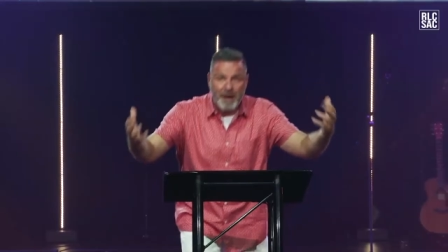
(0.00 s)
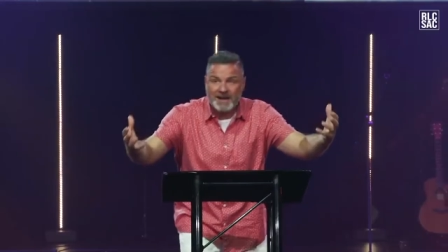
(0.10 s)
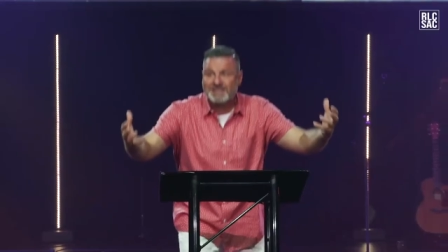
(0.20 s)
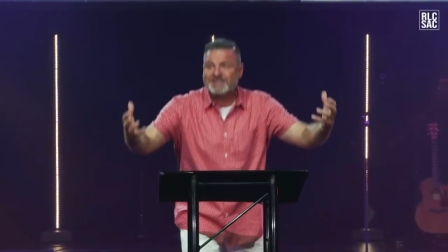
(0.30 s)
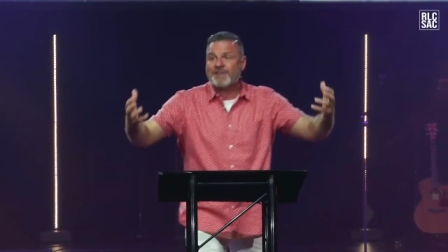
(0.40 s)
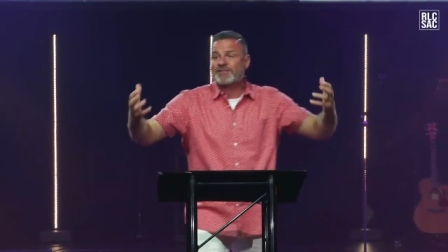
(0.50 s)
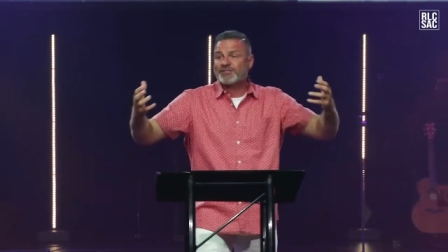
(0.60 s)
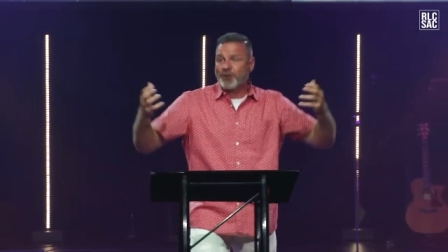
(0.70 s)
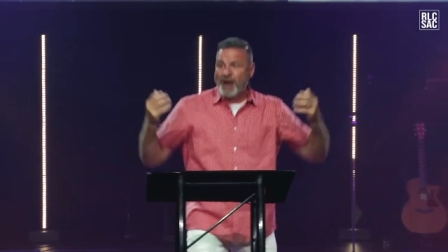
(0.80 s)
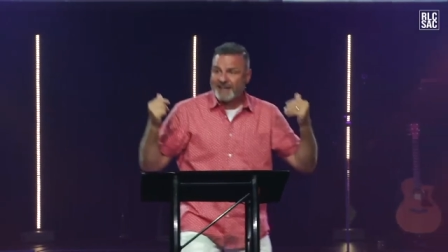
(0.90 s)
abundance of his
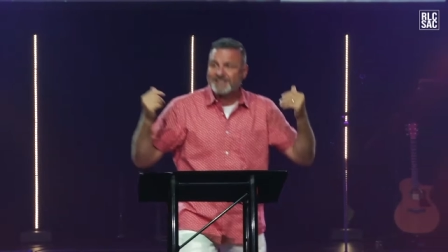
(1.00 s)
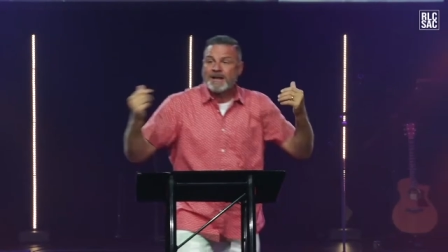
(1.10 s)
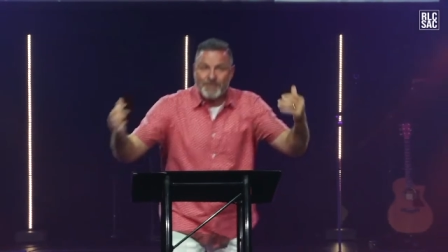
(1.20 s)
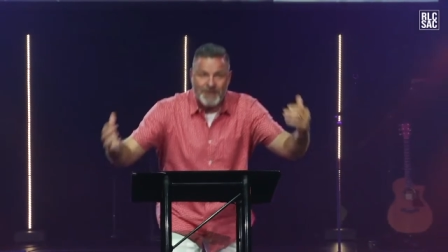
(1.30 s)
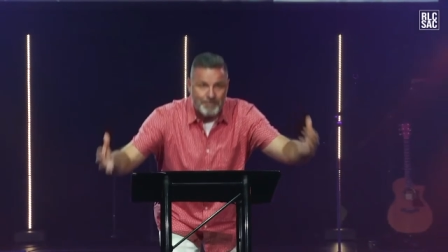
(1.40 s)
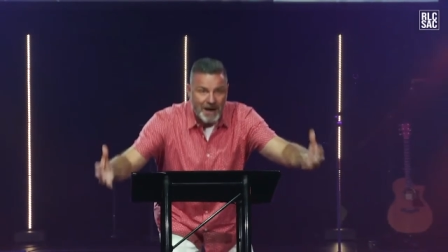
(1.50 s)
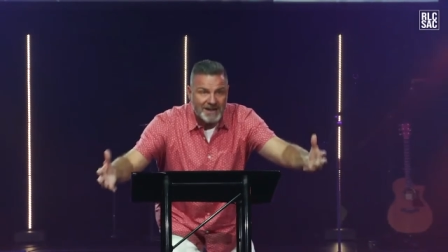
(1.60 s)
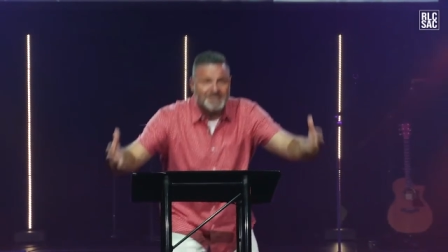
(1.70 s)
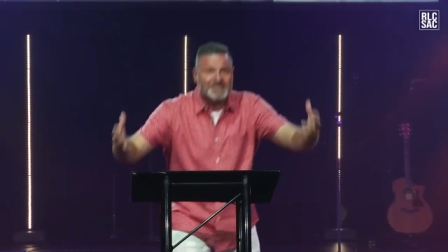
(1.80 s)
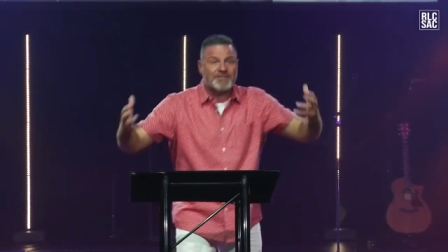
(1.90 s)
grace, the
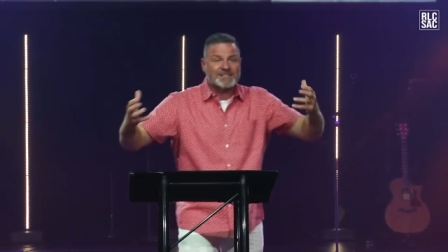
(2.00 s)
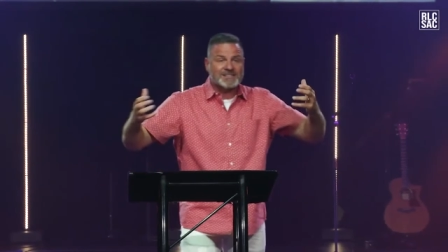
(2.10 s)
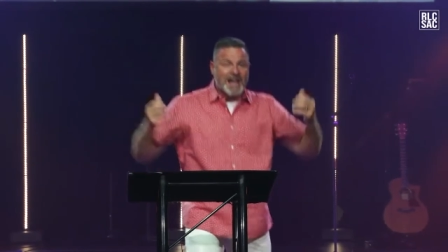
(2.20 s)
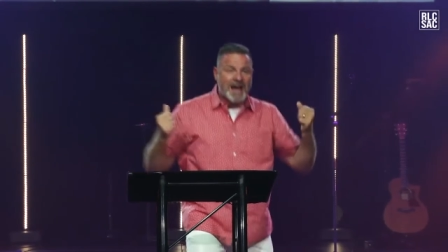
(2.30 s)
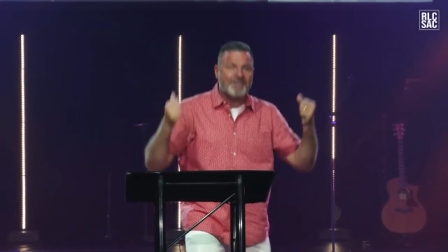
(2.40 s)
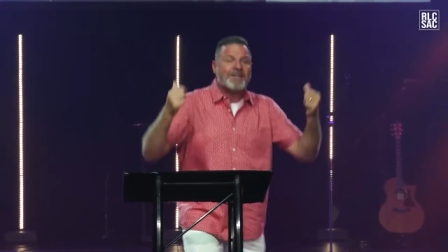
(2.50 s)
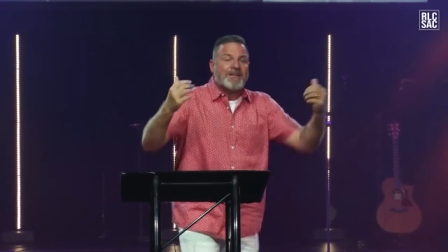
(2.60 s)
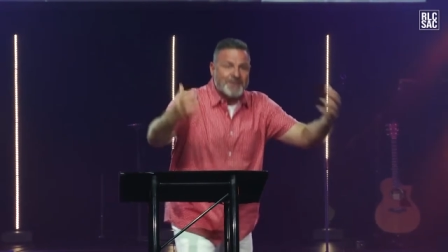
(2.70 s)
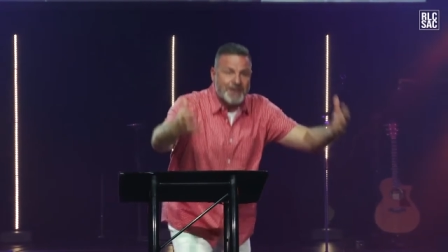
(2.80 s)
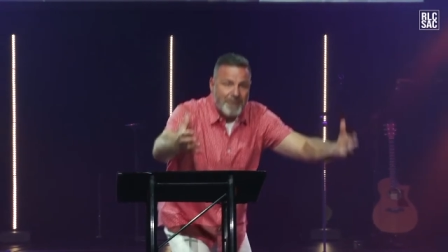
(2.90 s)
abundance of his
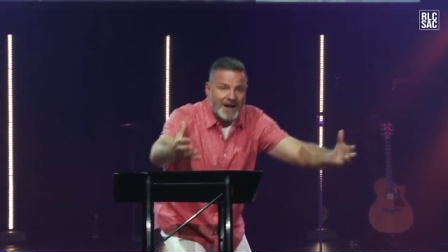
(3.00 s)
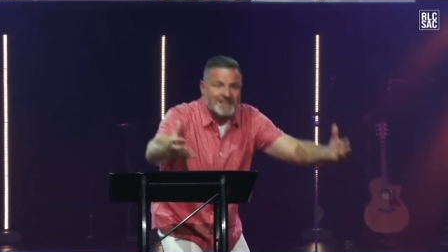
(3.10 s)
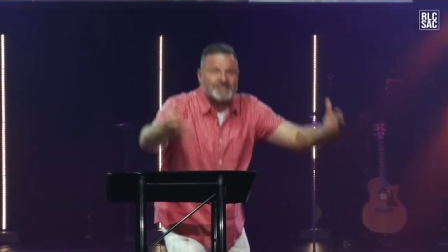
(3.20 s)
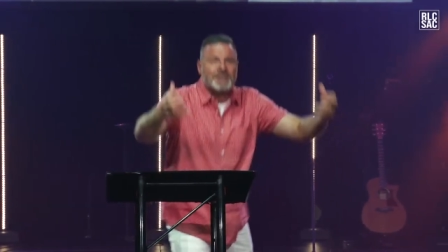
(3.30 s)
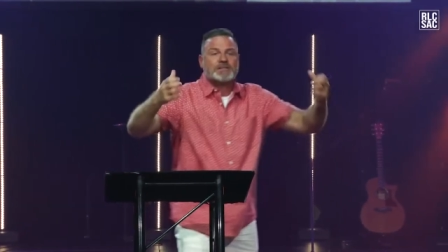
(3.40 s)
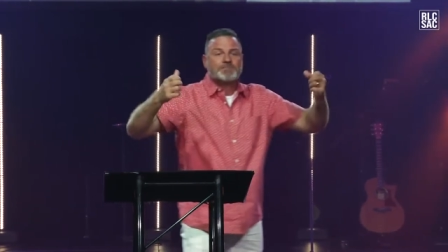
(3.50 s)
love, the abundance of